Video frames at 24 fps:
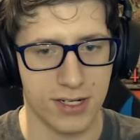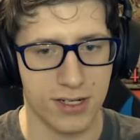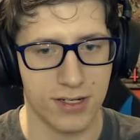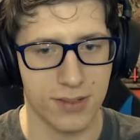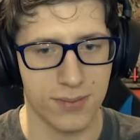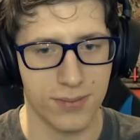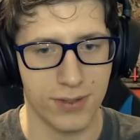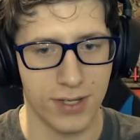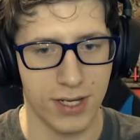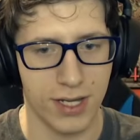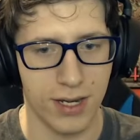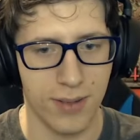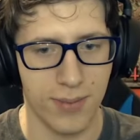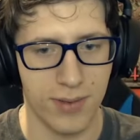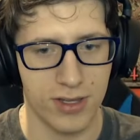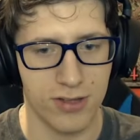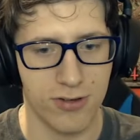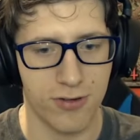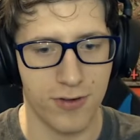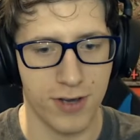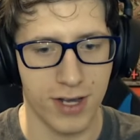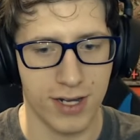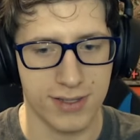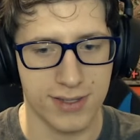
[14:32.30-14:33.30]
to complain about the
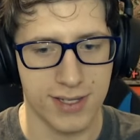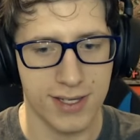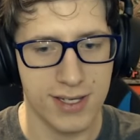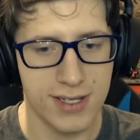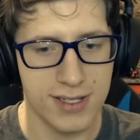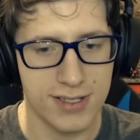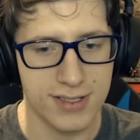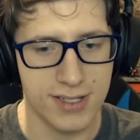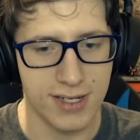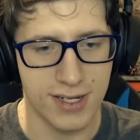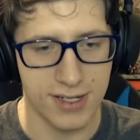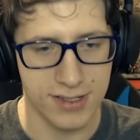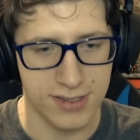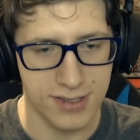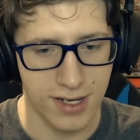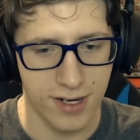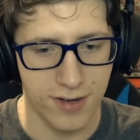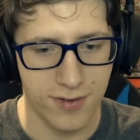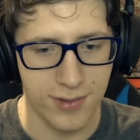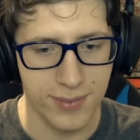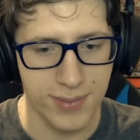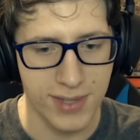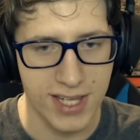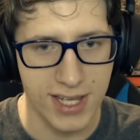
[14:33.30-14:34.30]
fact that he didn't die
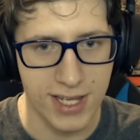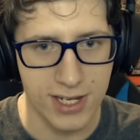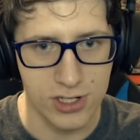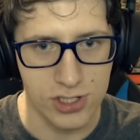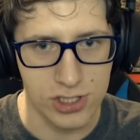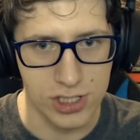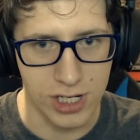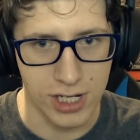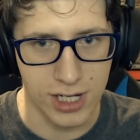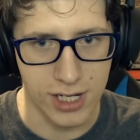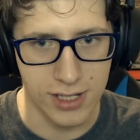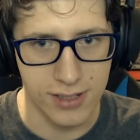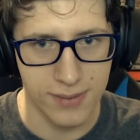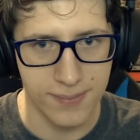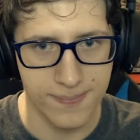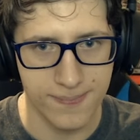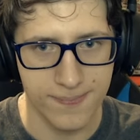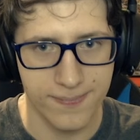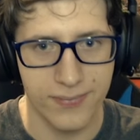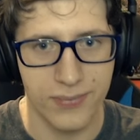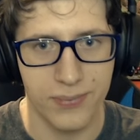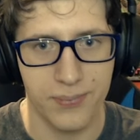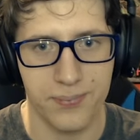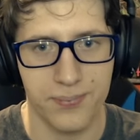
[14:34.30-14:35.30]
from the headshot,
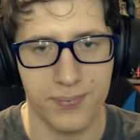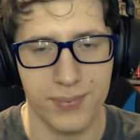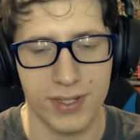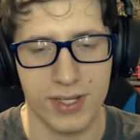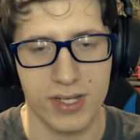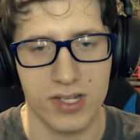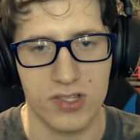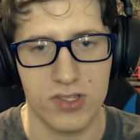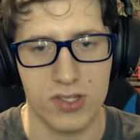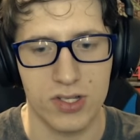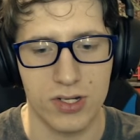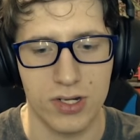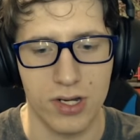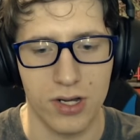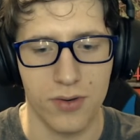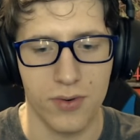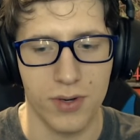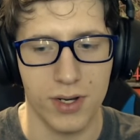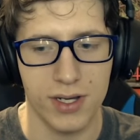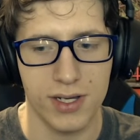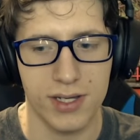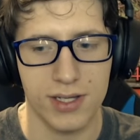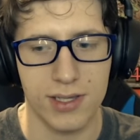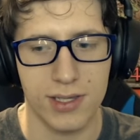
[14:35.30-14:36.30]
because you know
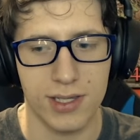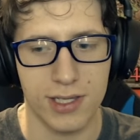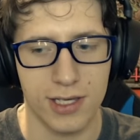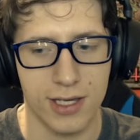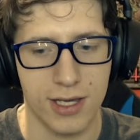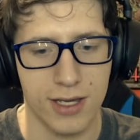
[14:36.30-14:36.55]
what? In the